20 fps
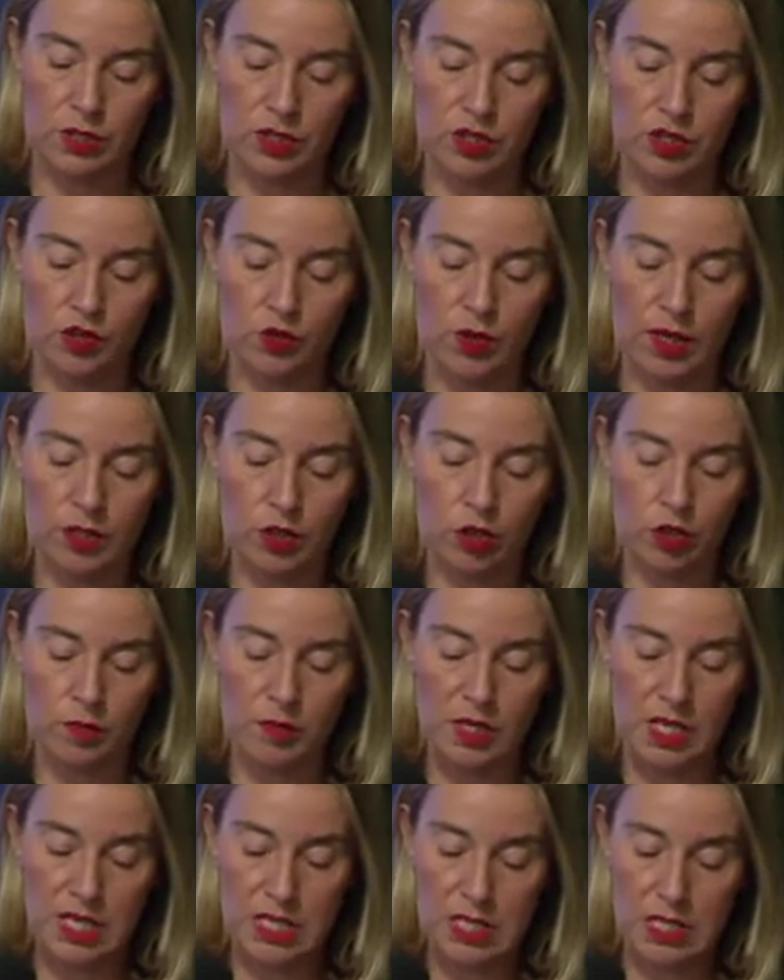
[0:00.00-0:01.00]
the Stratcom
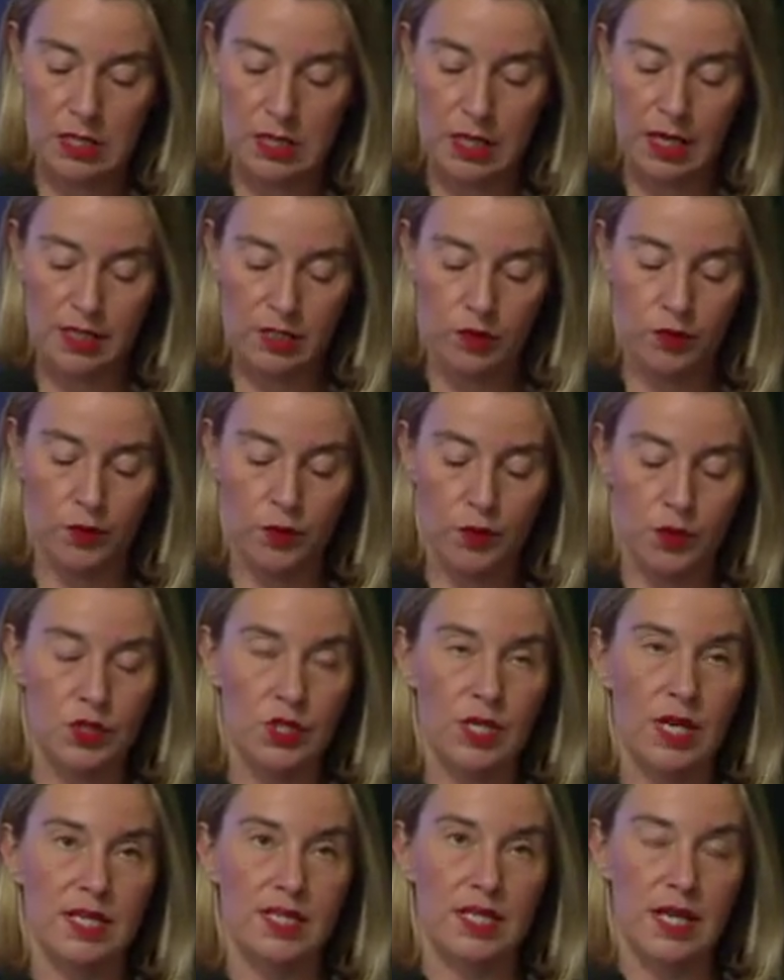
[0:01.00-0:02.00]
East Task
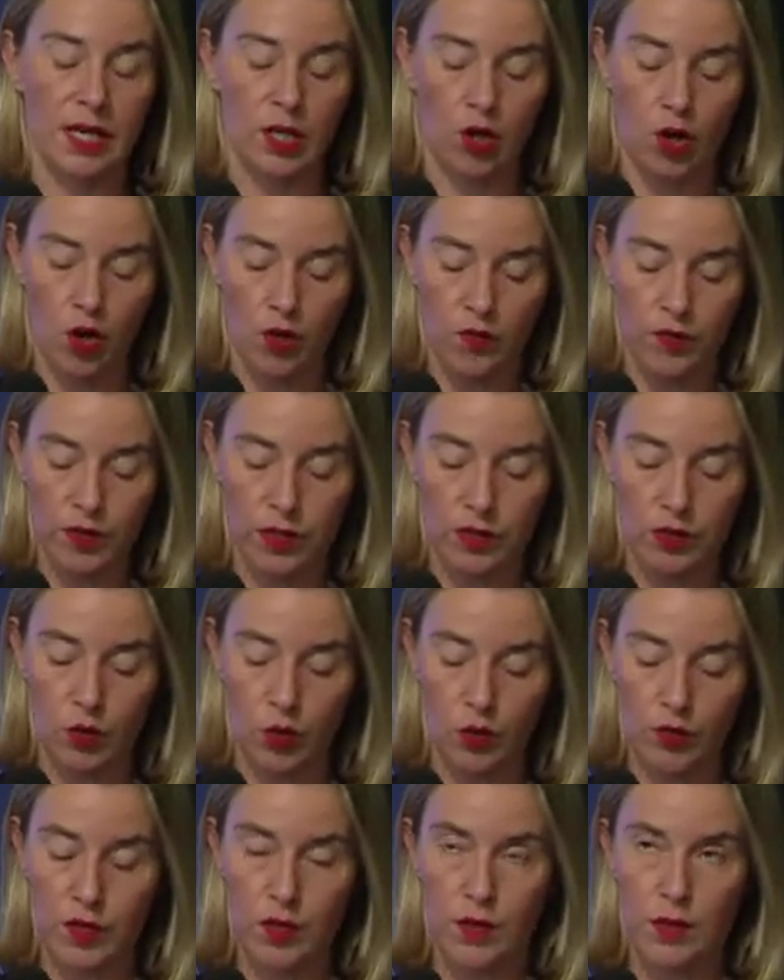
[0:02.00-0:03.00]
Force has uncovered
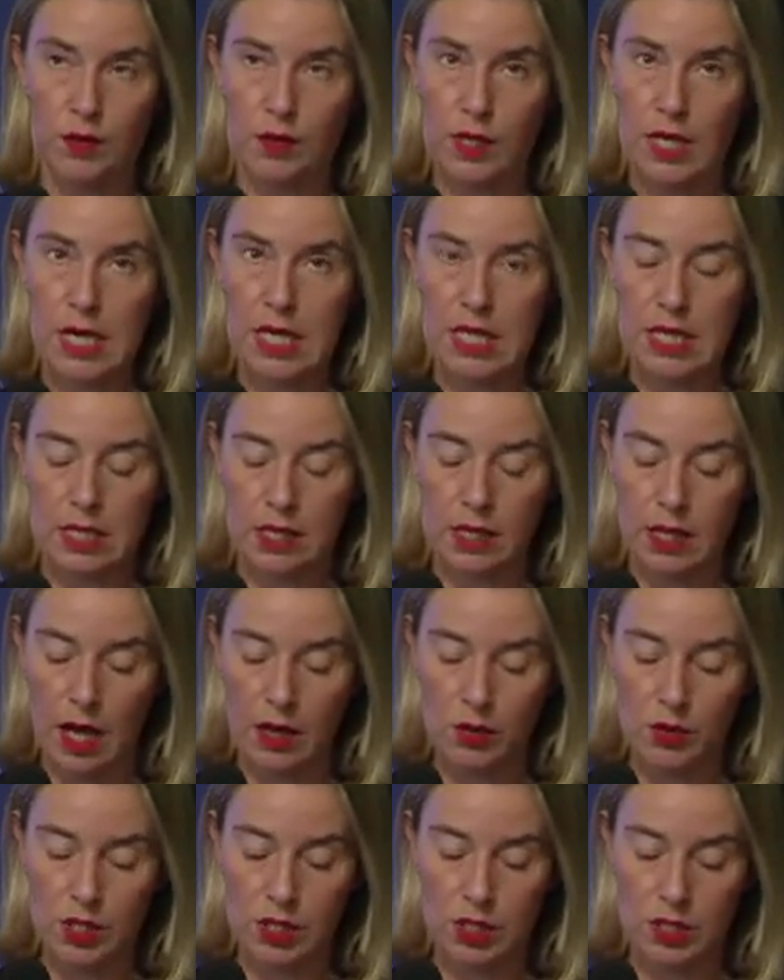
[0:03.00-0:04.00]
over
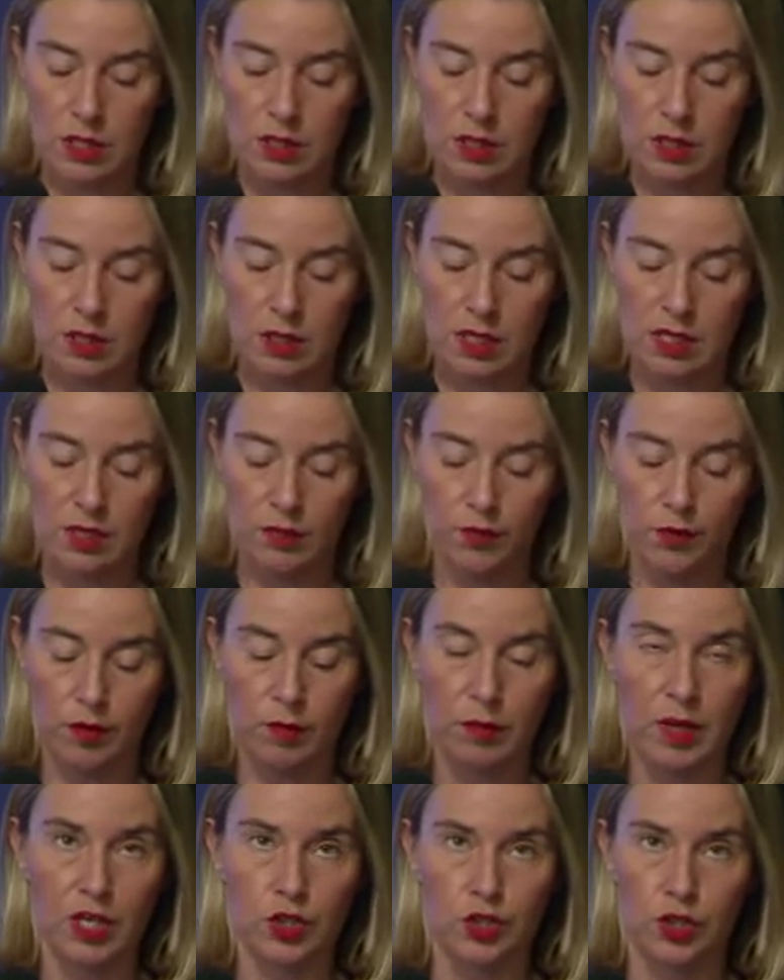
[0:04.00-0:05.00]
3,000
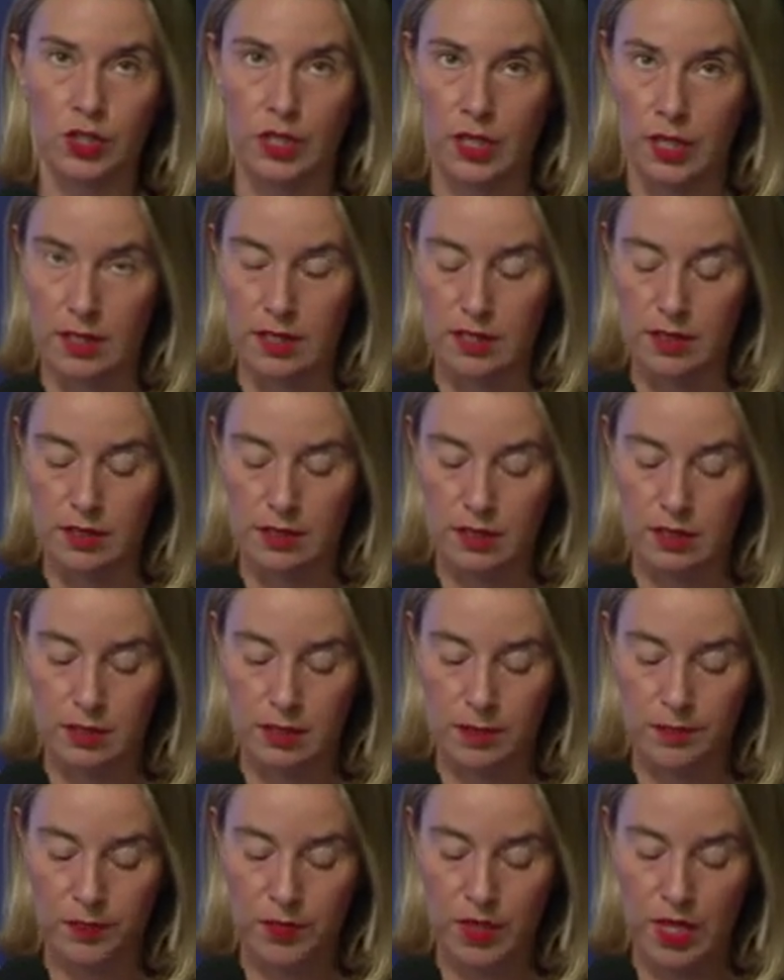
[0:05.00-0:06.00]
disinformation cases.
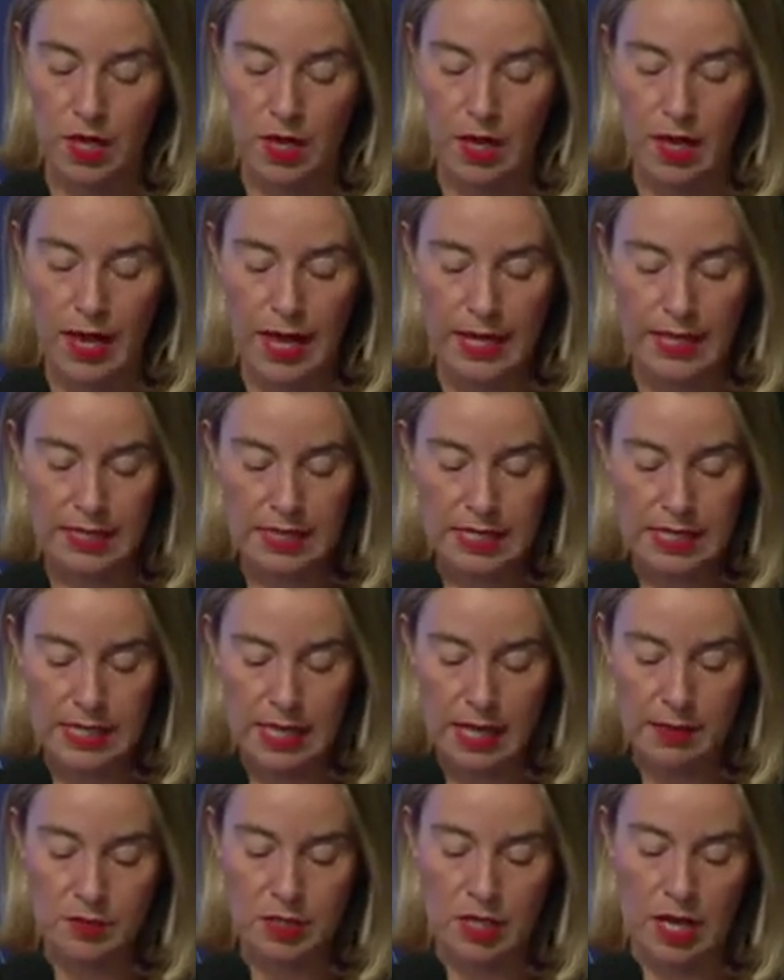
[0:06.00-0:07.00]
And at the
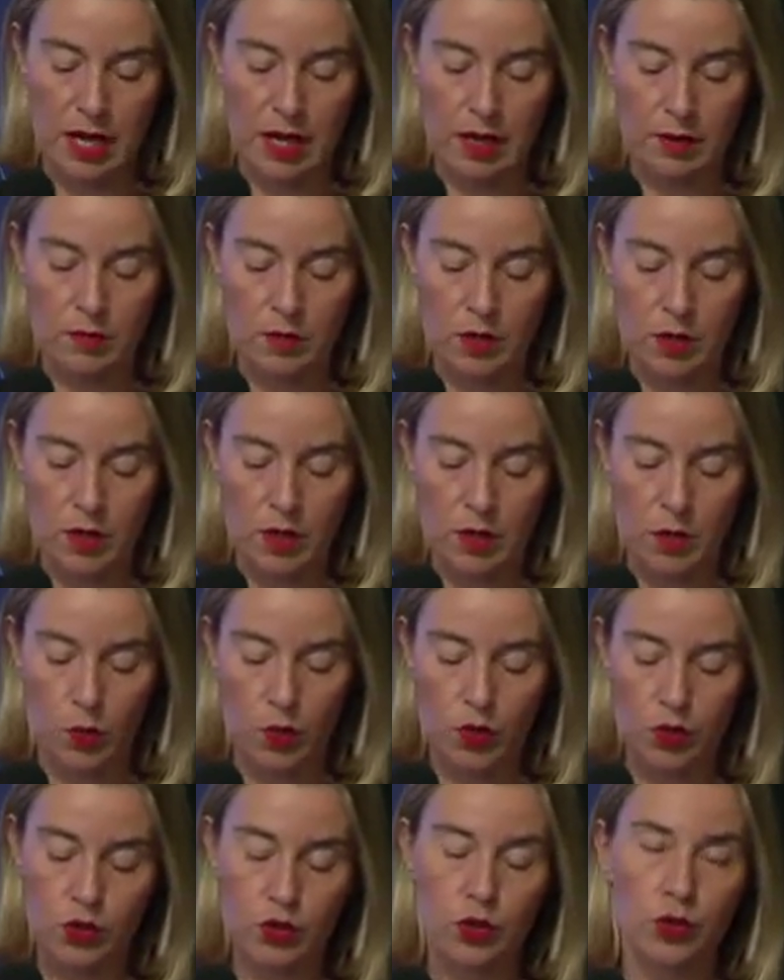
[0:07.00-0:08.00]
same time,
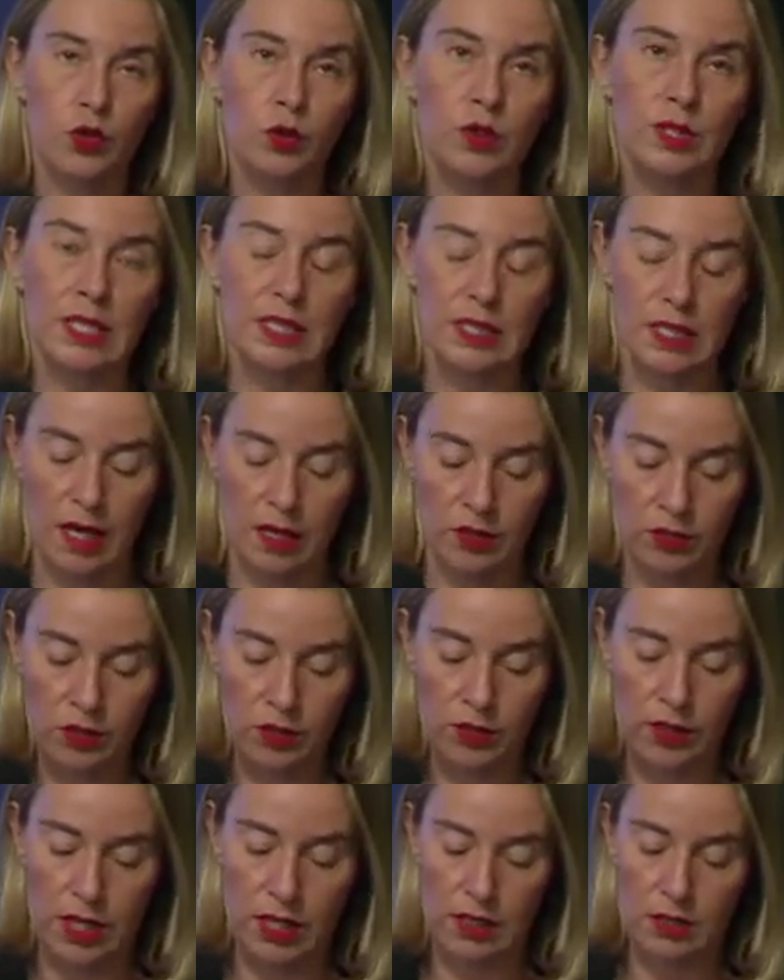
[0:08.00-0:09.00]
we also know that
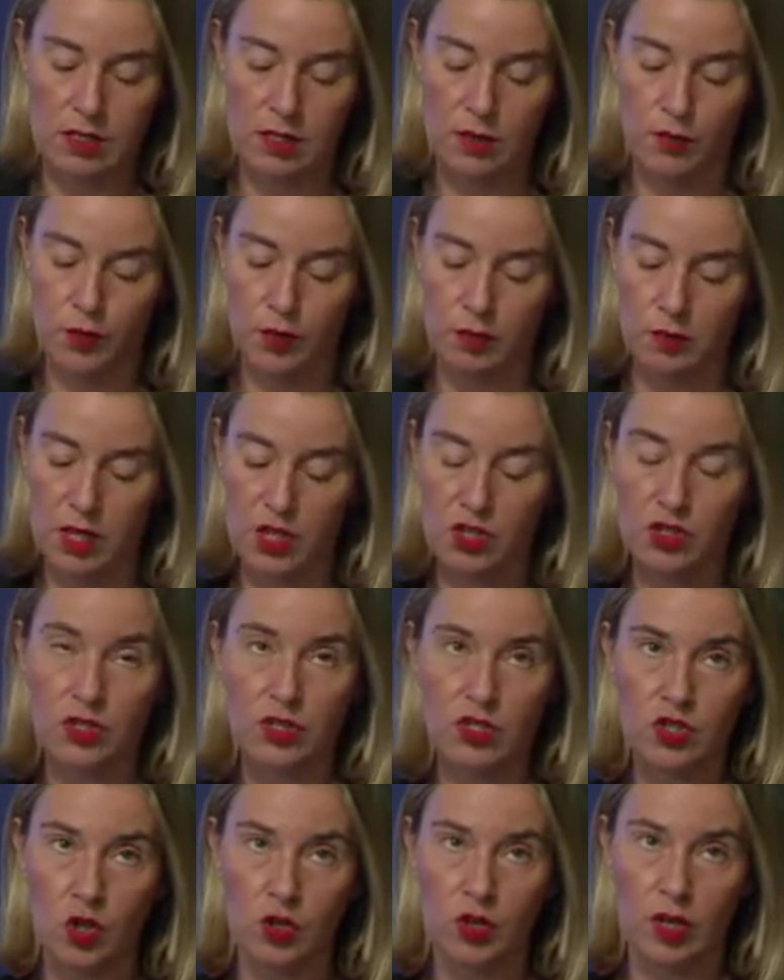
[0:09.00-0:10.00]
countering disinformation
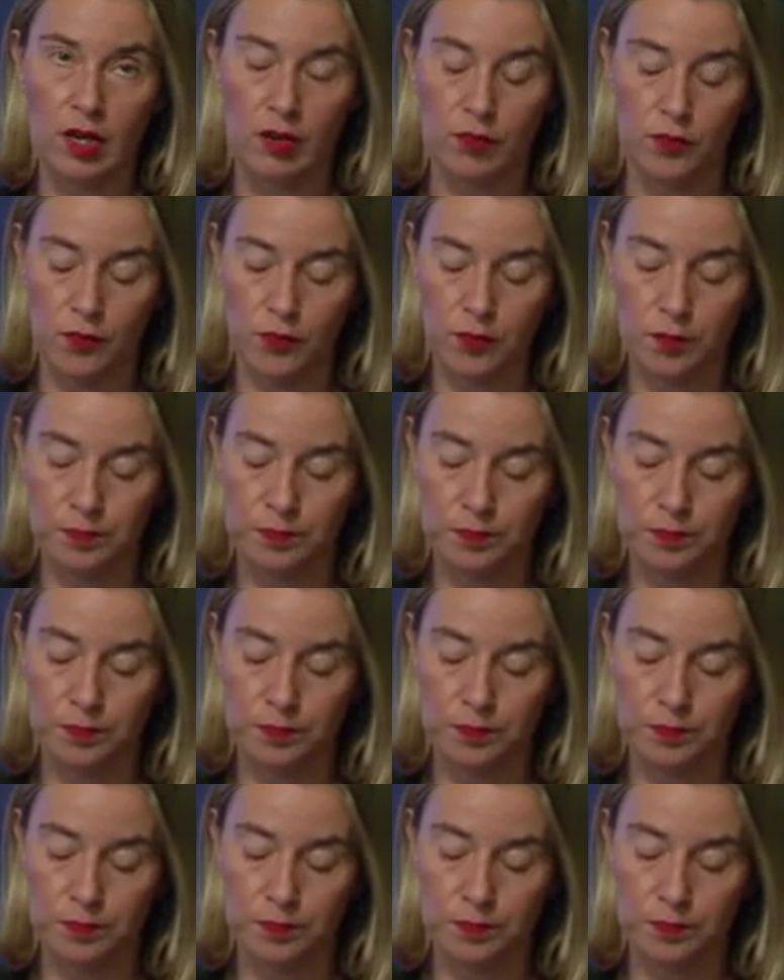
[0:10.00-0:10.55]
is not enough.